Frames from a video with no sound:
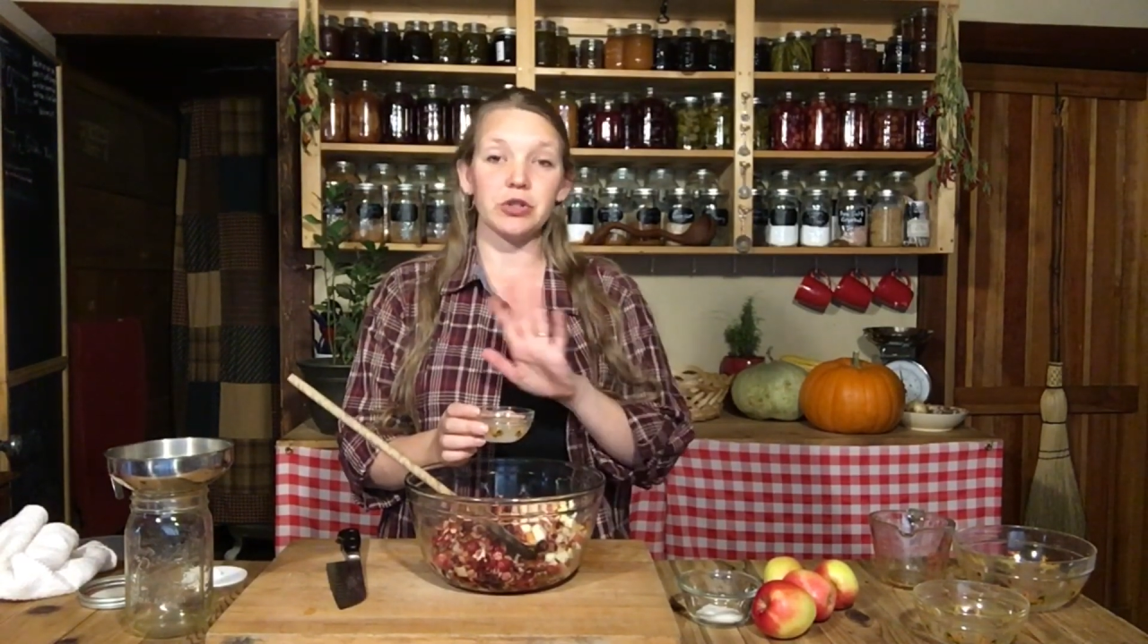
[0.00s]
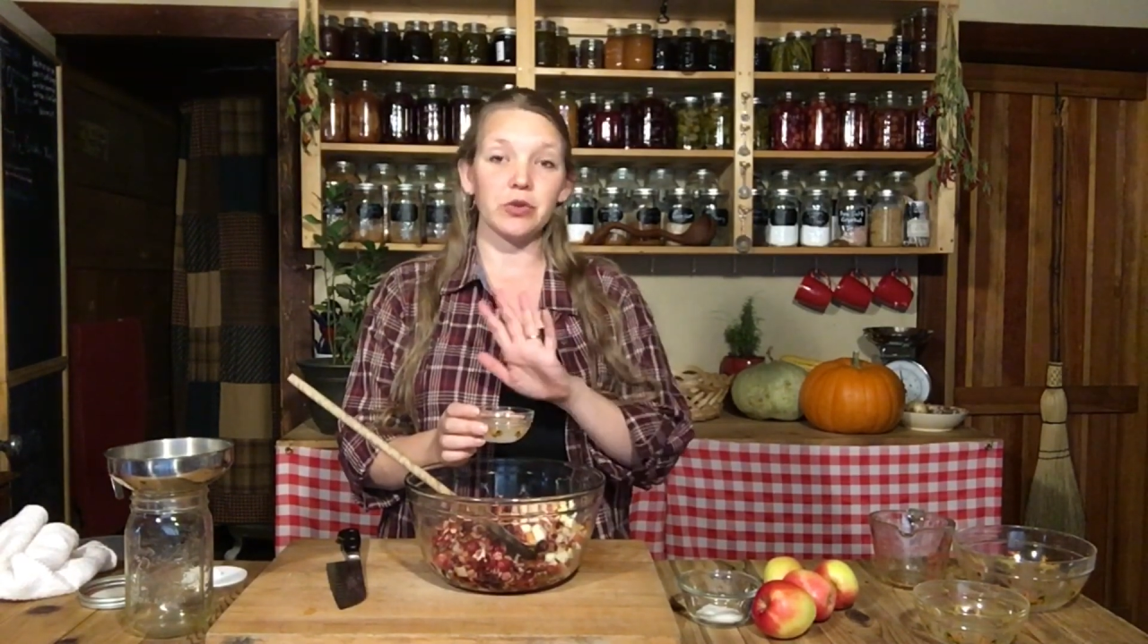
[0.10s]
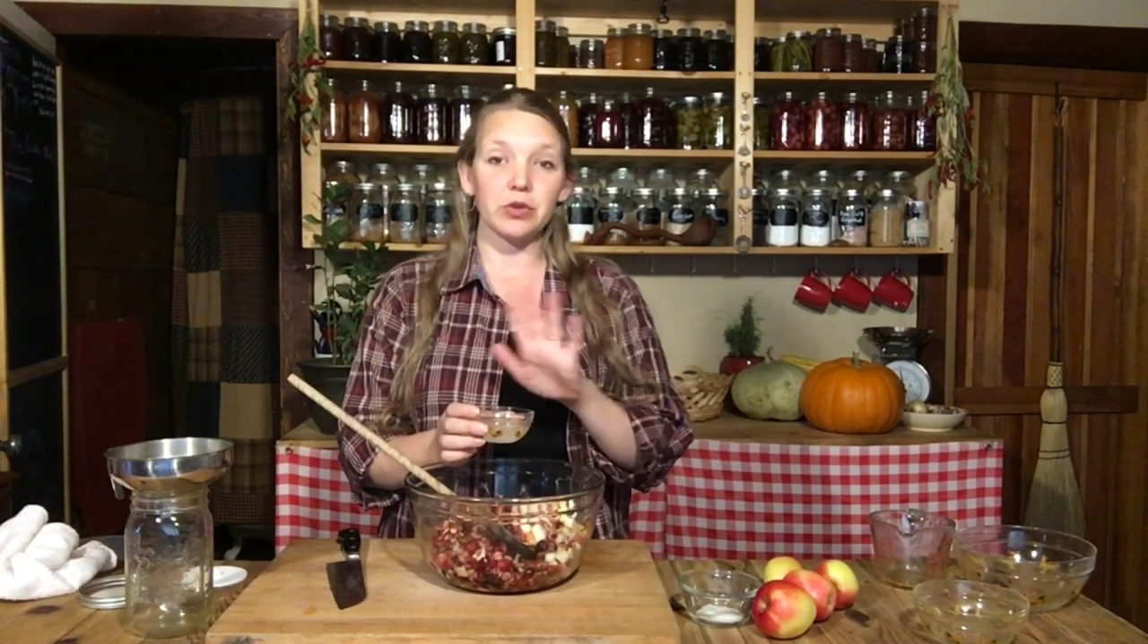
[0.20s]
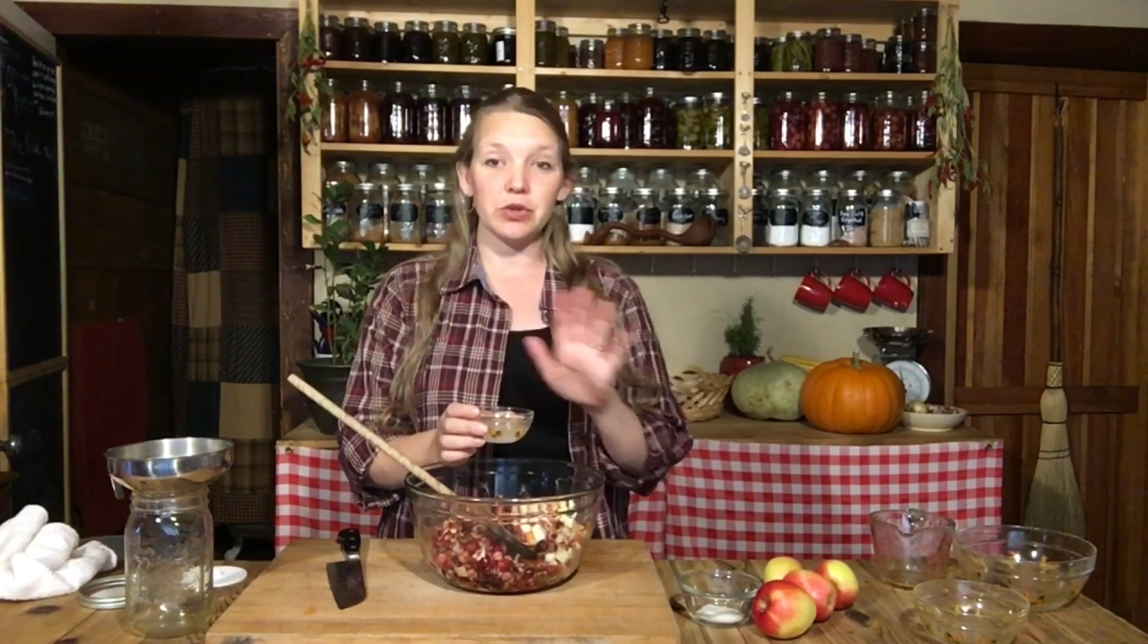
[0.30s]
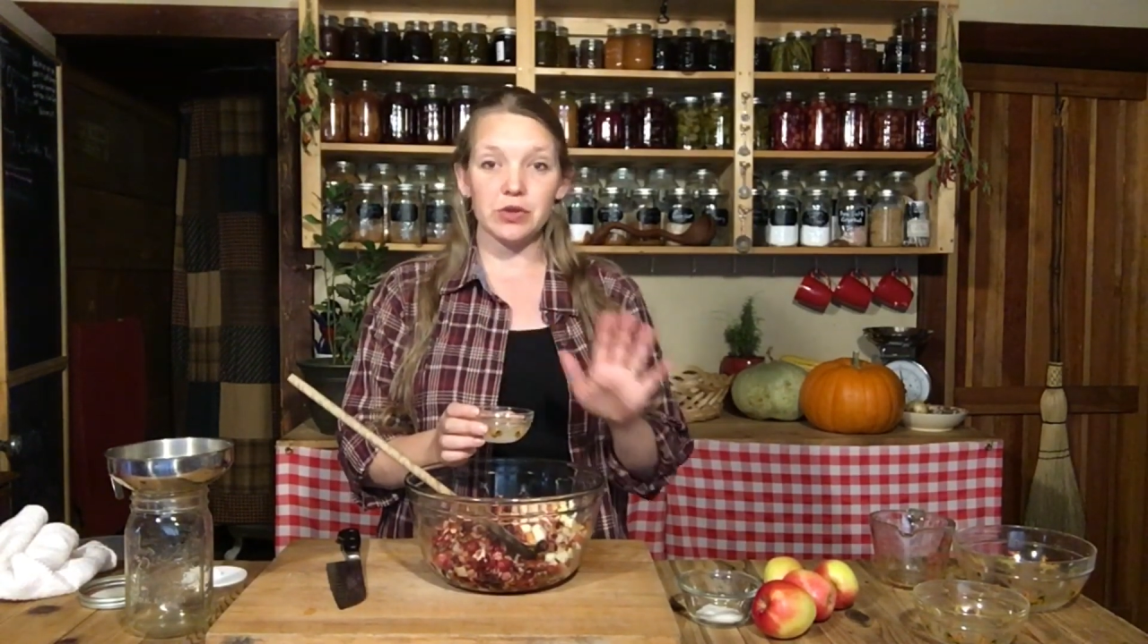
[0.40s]

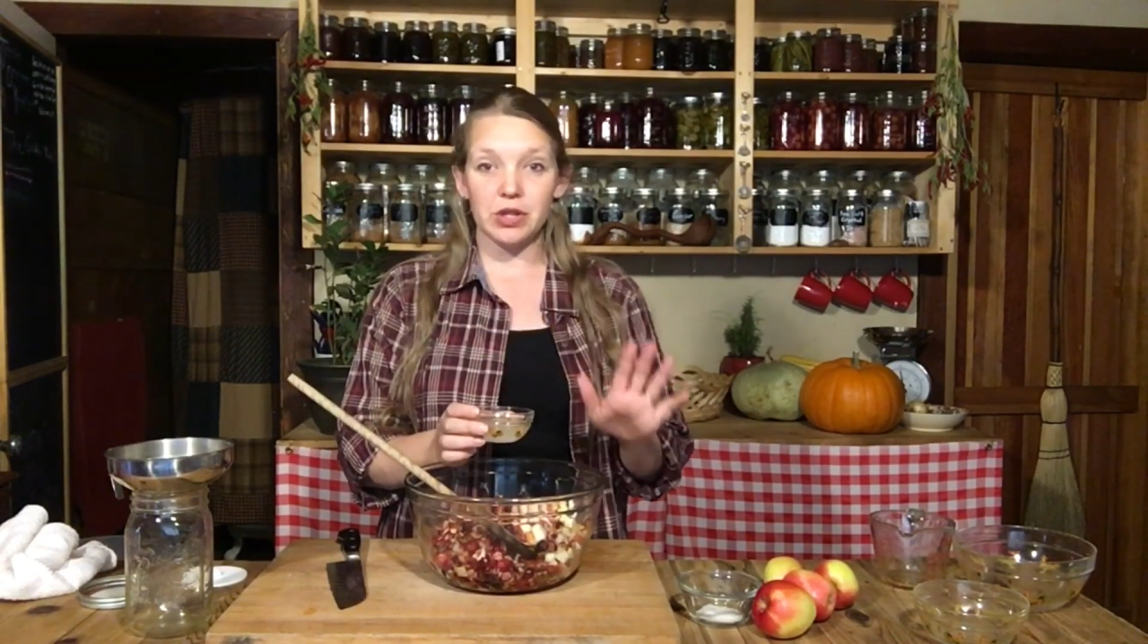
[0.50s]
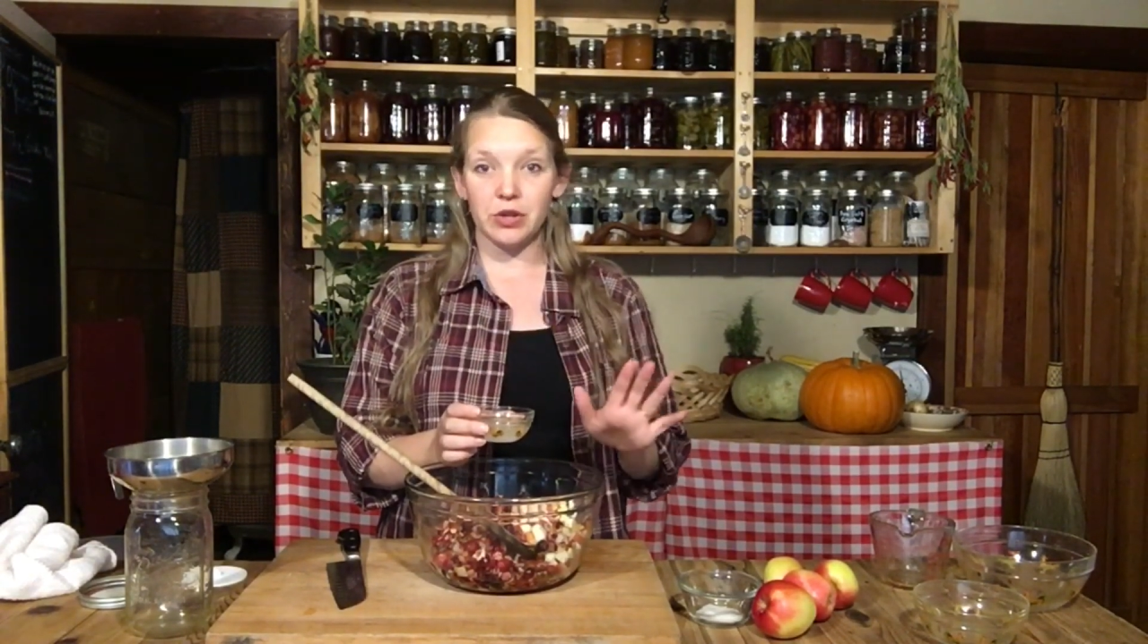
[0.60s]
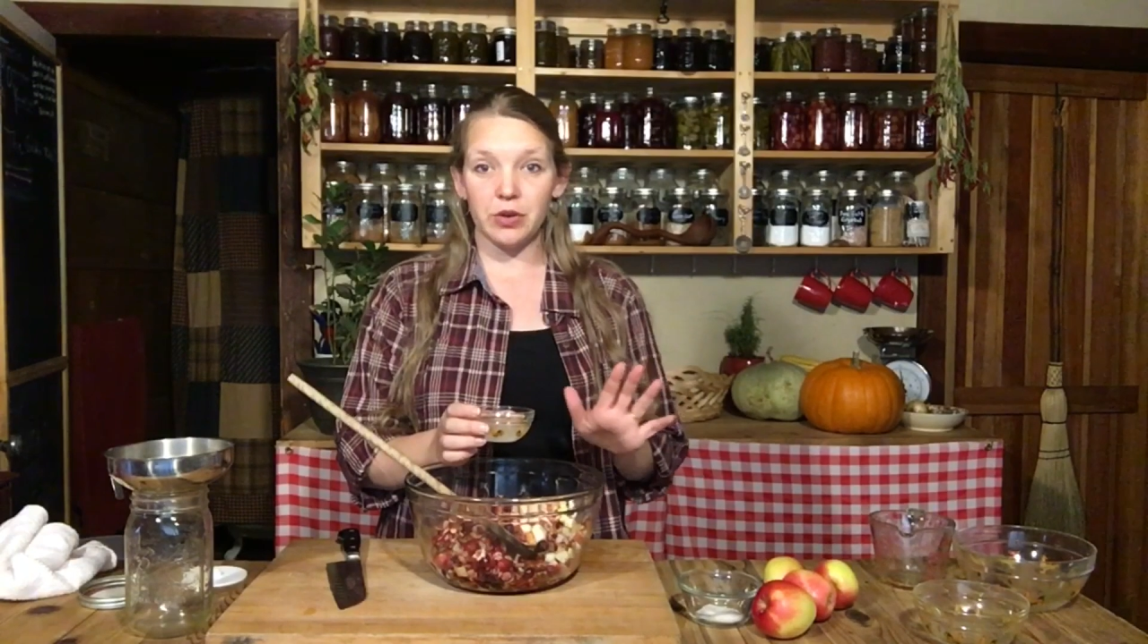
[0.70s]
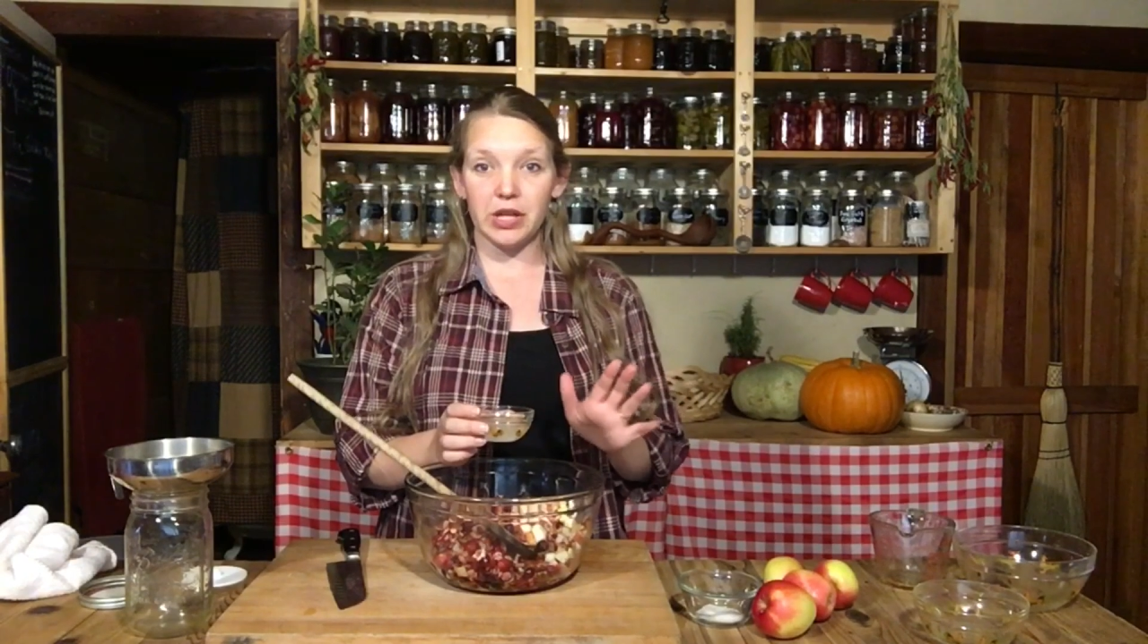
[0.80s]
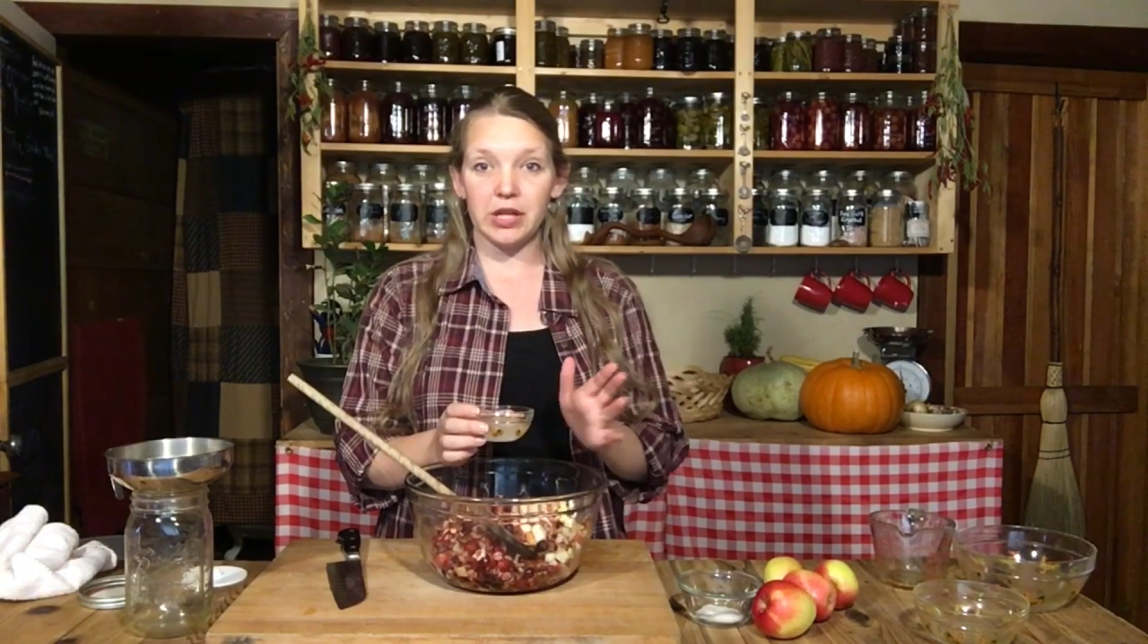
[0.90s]
don't use the
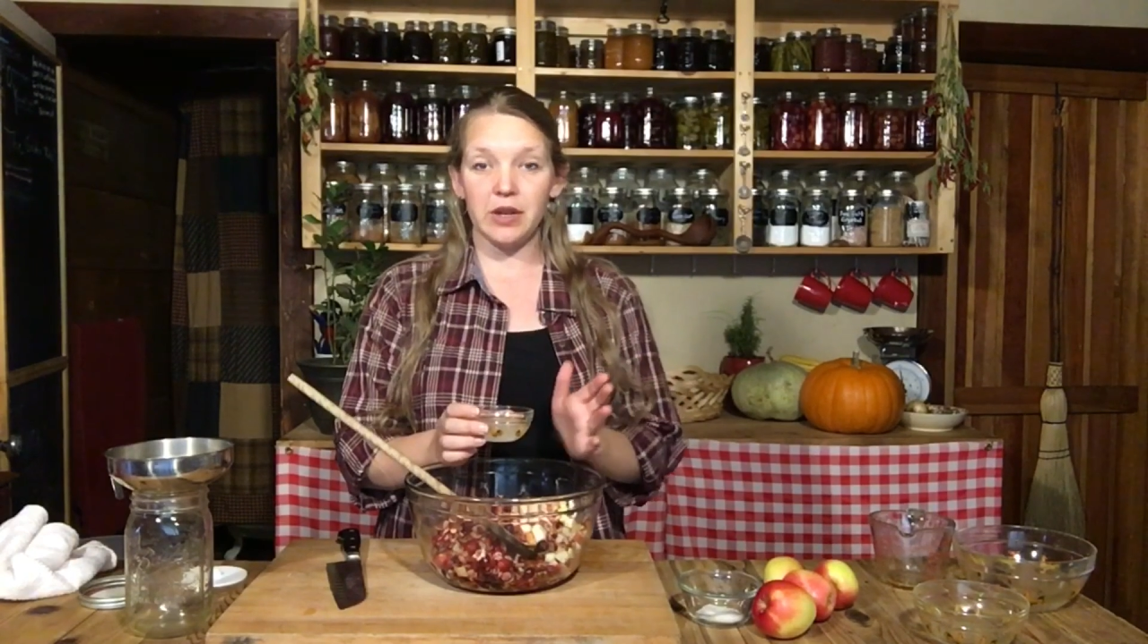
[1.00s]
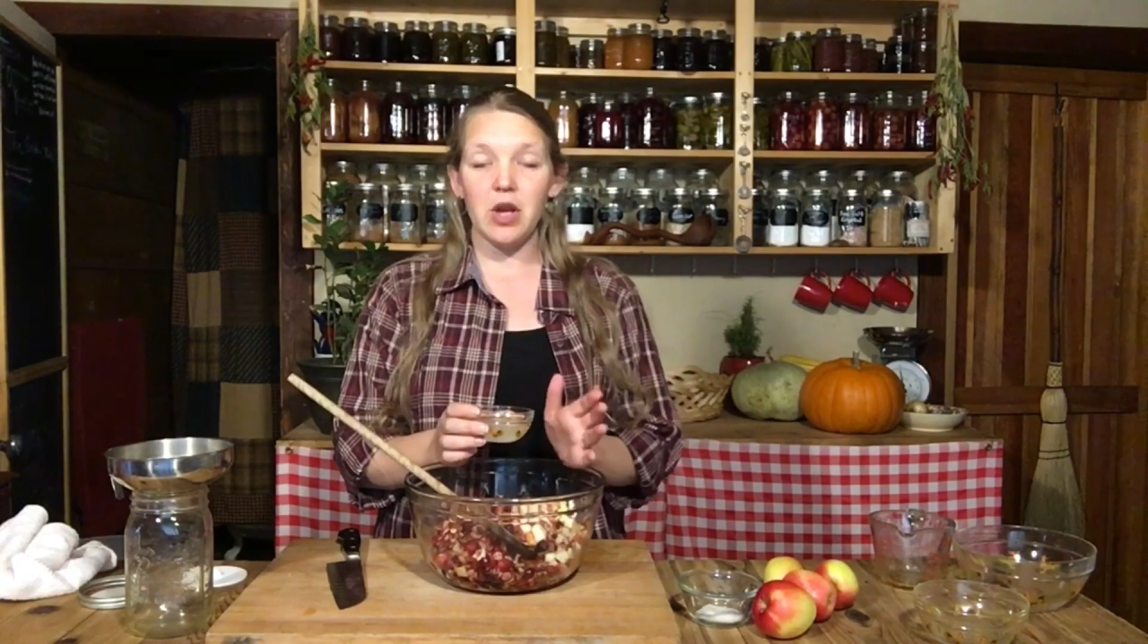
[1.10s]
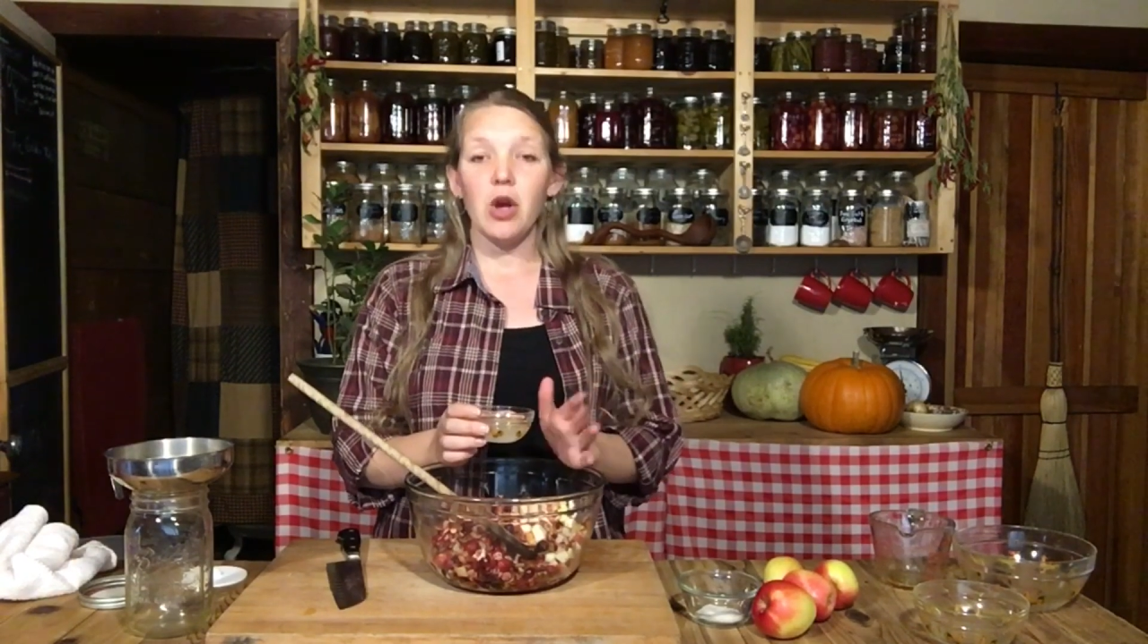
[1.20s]
Greek,